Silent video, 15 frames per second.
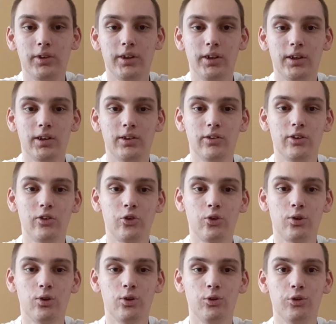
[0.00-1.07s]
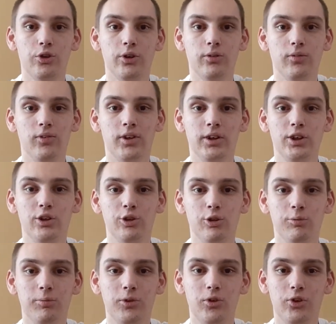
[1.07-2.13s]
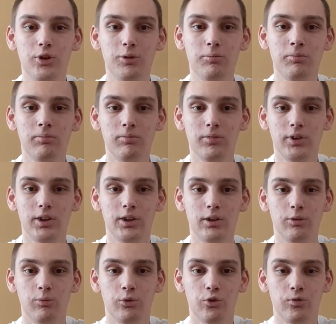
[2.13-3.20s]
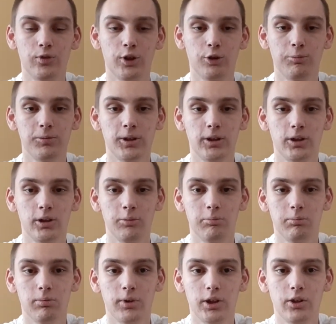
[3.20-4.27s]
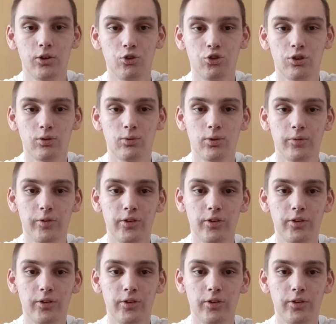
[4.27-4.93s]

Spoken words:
and it's called Lion Air Museum, and it was founded by a brigadier general of the